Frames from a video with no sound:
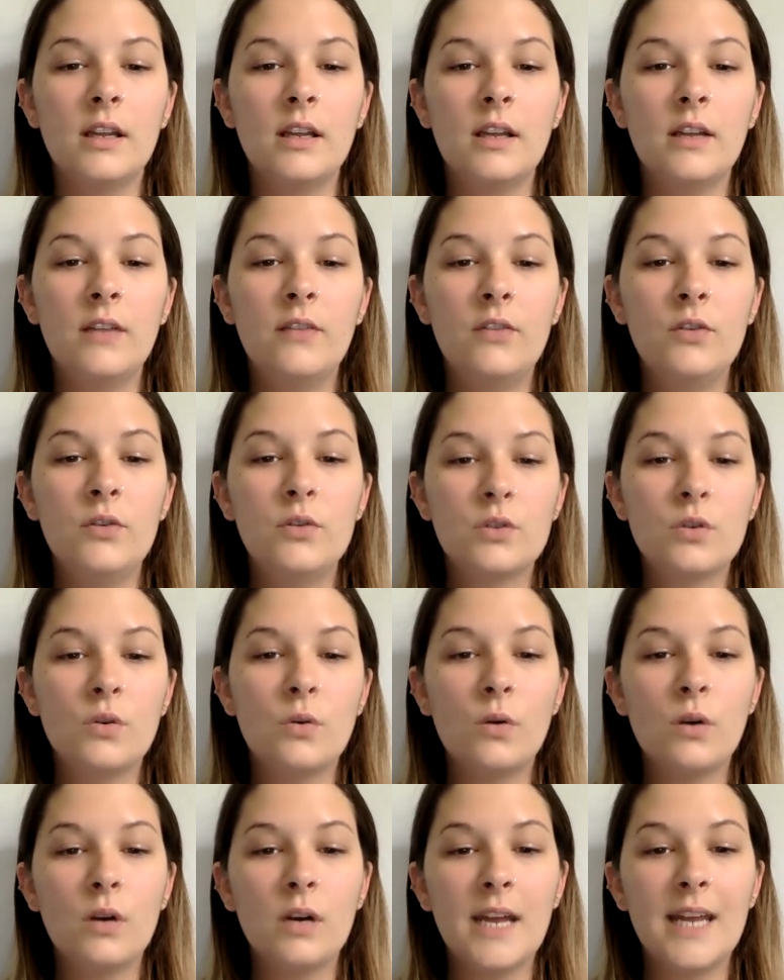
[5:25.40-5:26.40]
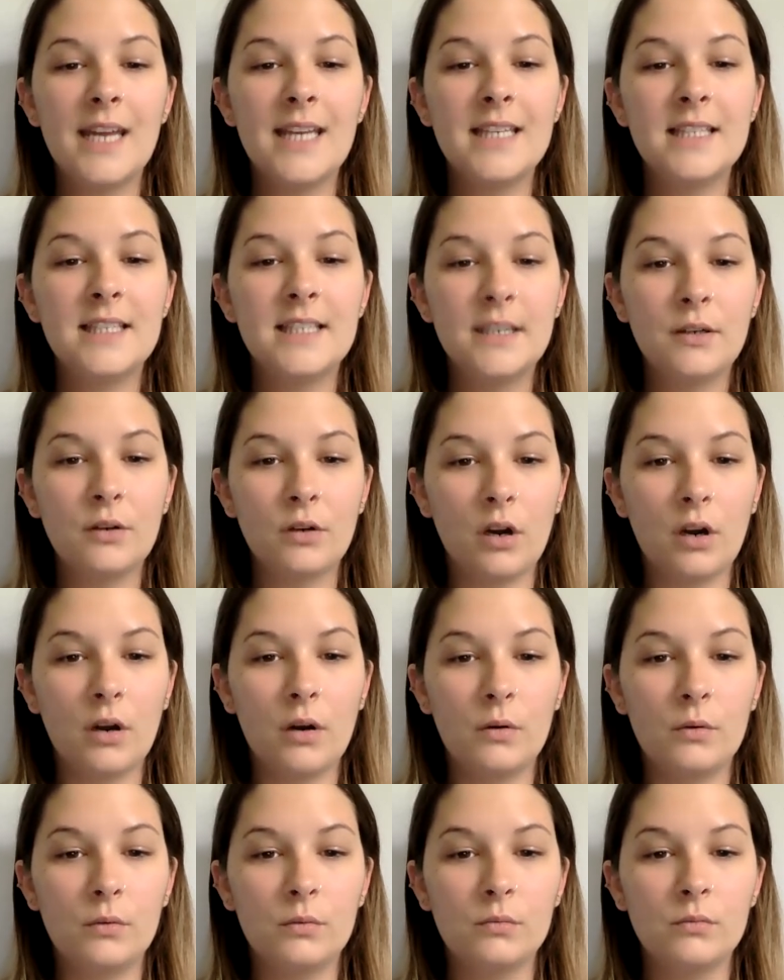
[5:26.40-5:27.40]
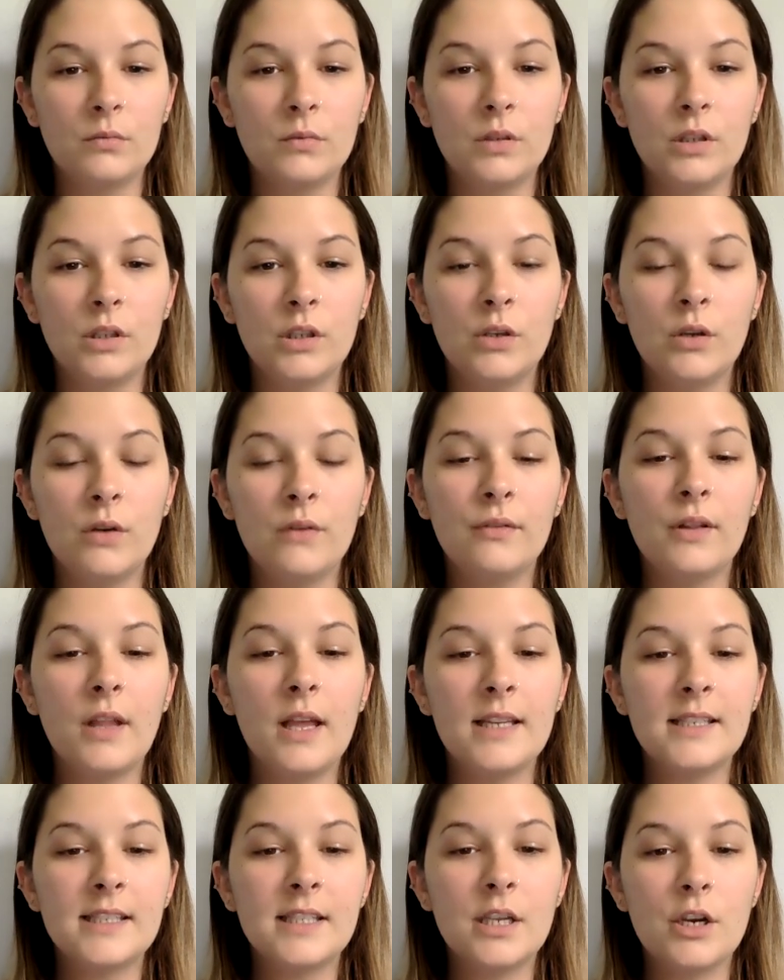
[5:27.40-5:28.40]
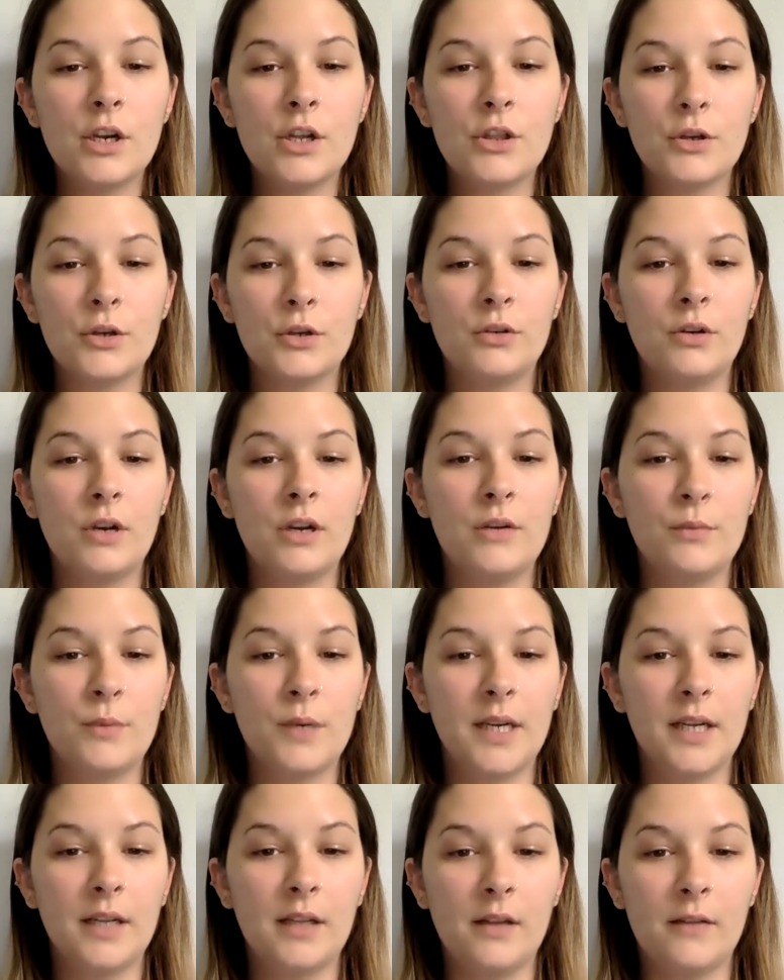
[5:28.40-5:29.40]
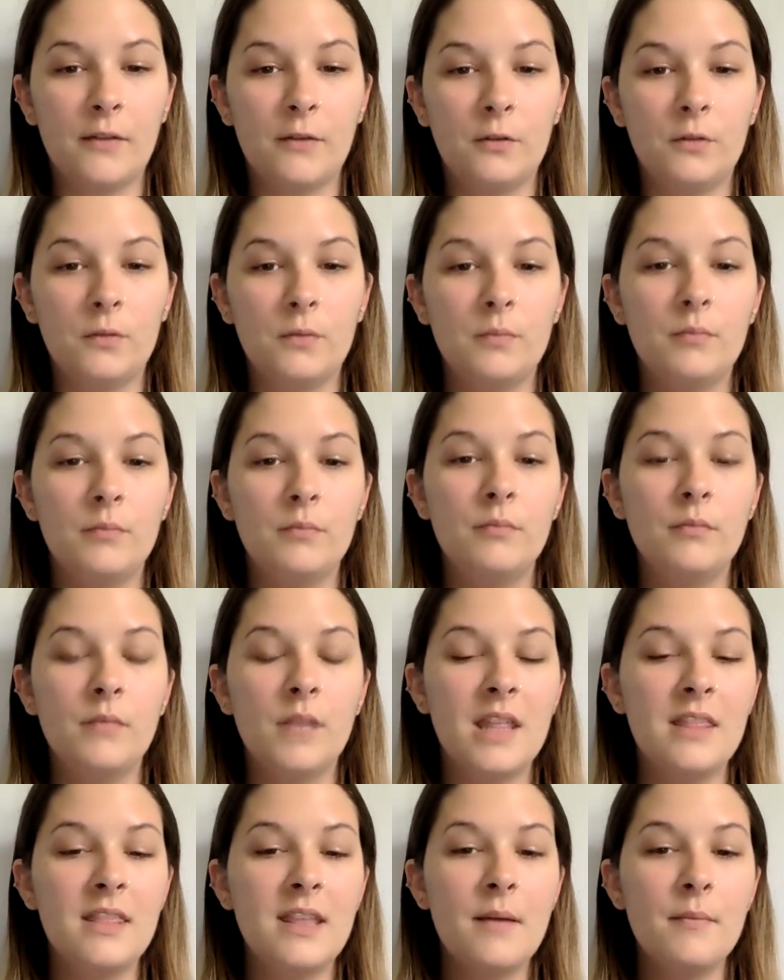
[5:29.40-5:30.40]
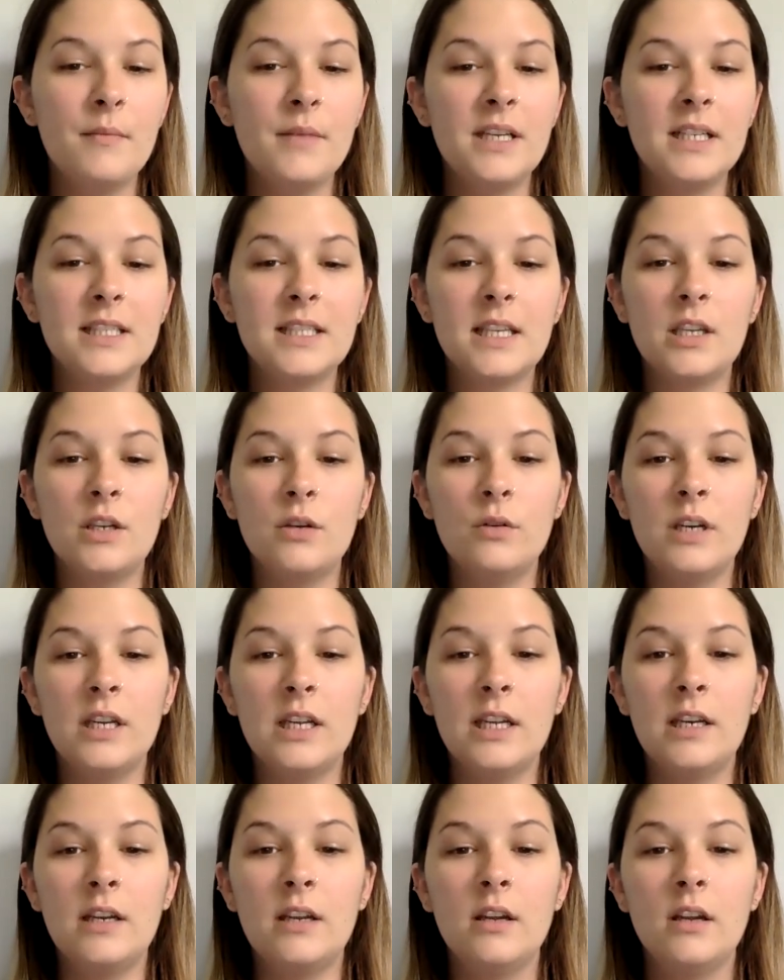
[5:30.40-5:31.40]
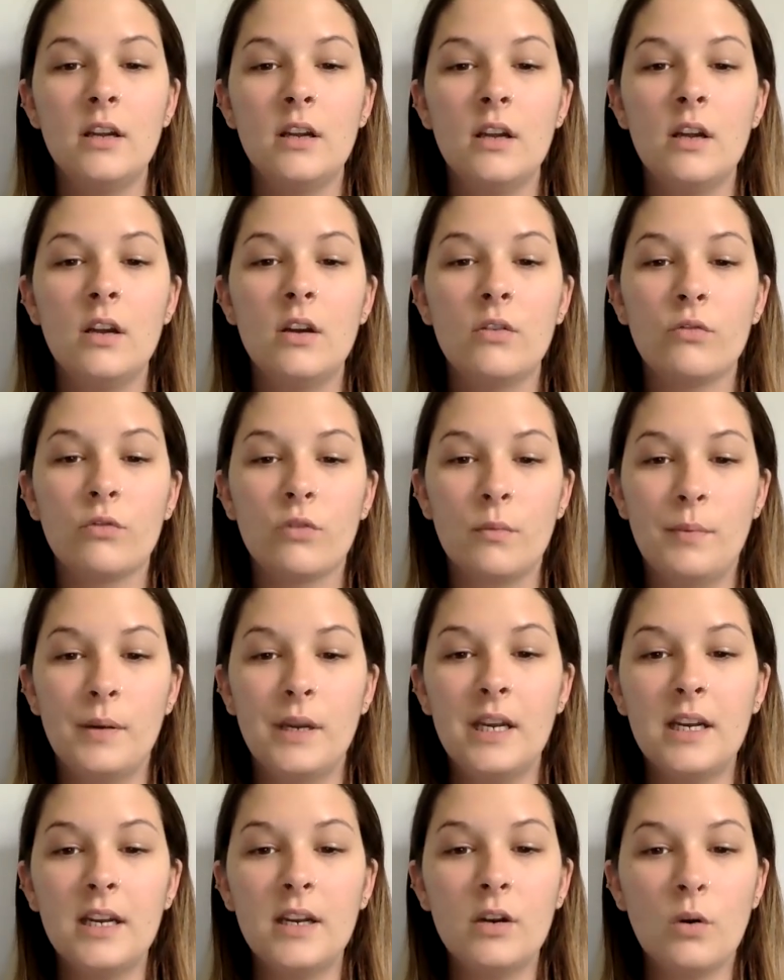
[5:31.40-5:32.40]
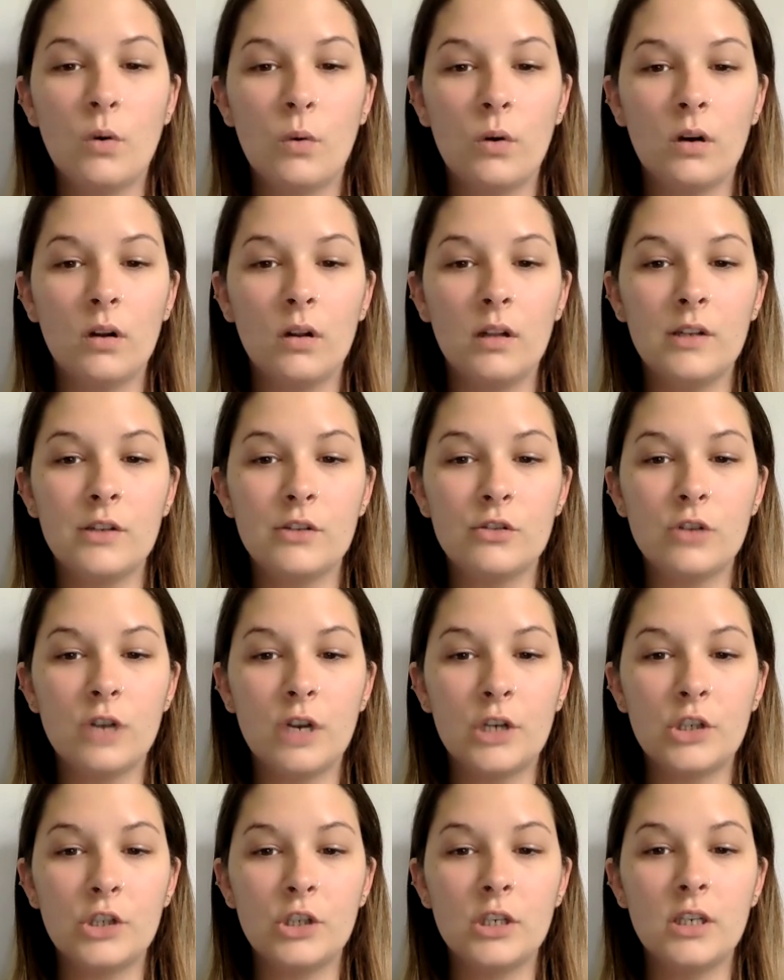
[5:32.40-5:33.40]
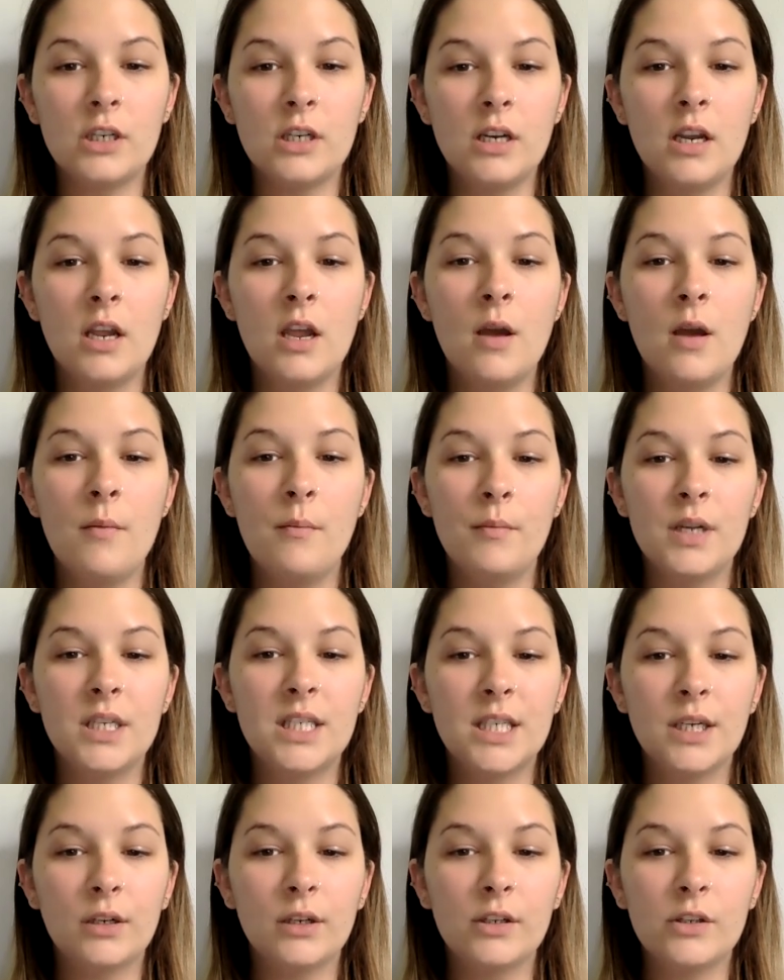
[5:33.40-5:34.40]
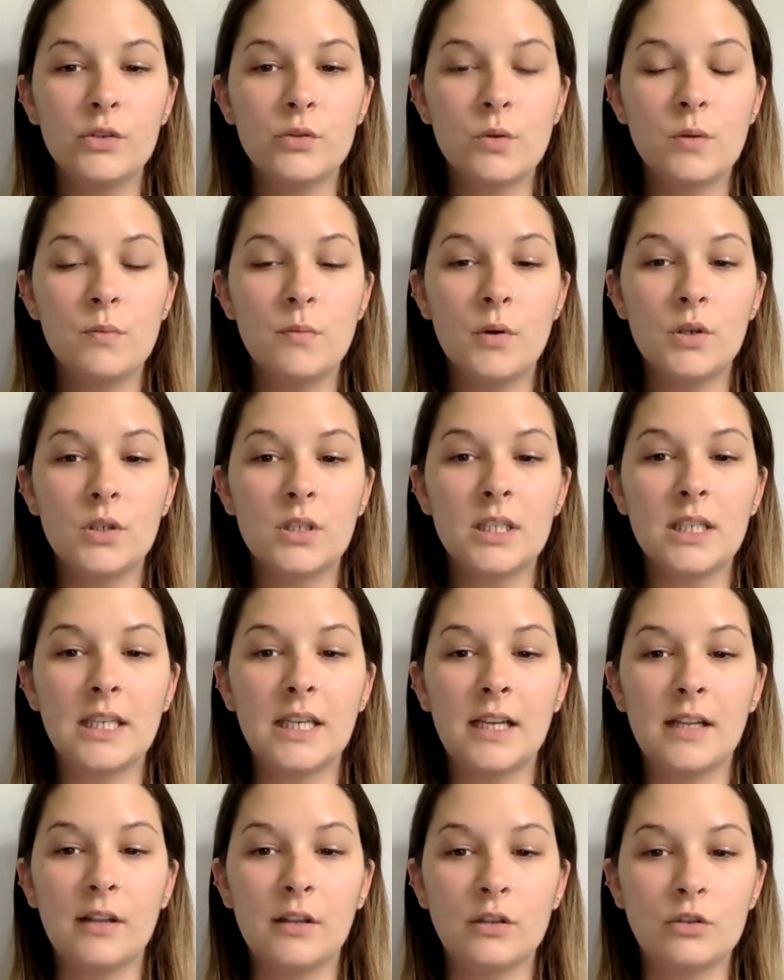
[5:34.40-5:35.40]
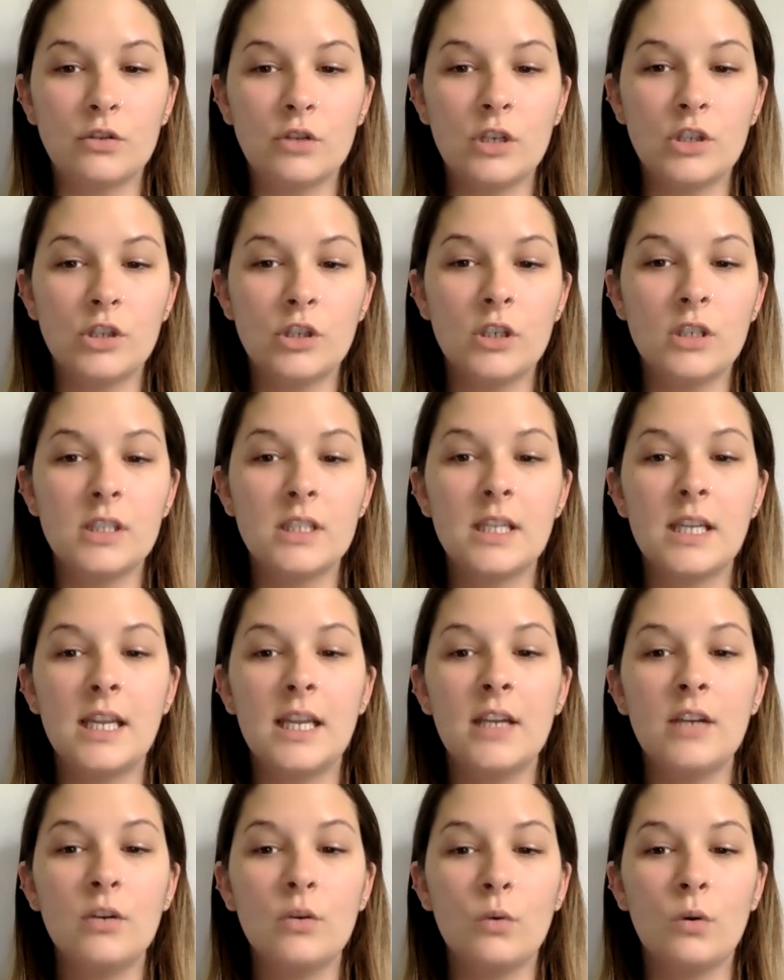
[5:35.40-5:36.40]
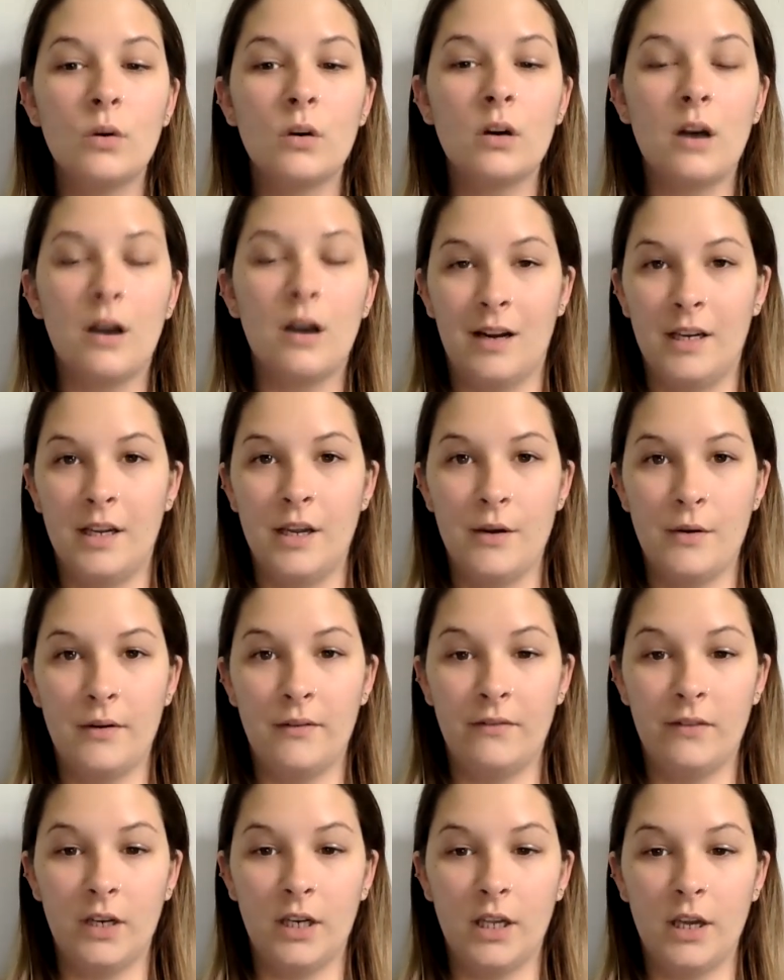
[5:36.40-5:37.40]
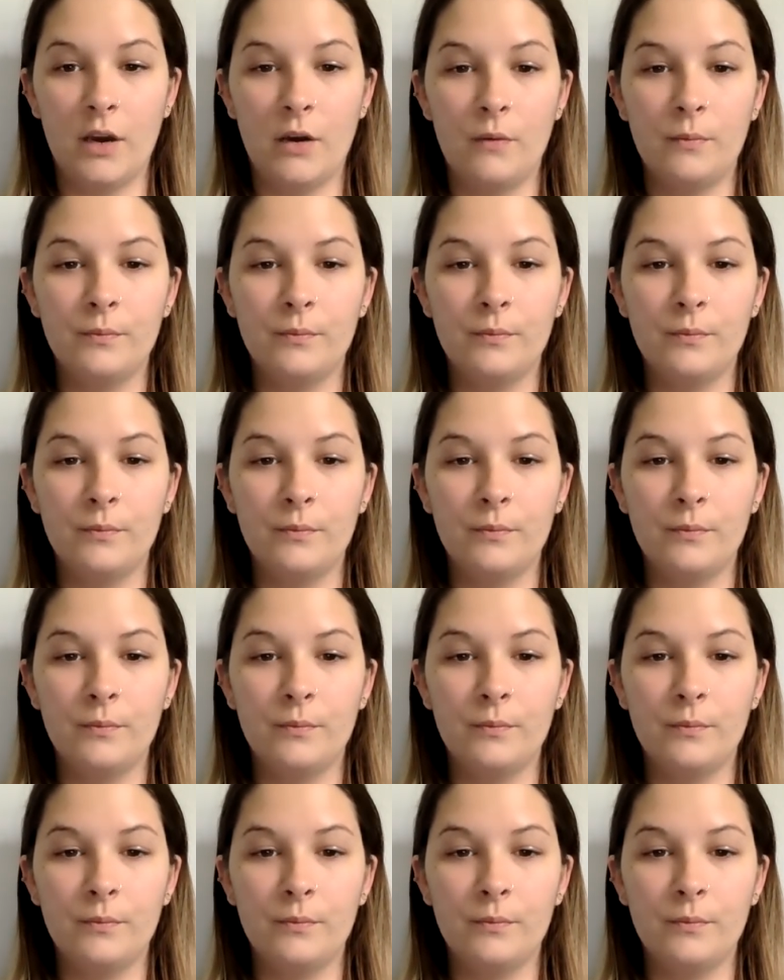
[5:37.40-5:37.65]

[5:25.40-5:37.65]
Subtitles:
if you score a 0, you have less than a third grade reading level. And that means that you need repeated oral instruction, materials with mostly illustrations and or audio and video.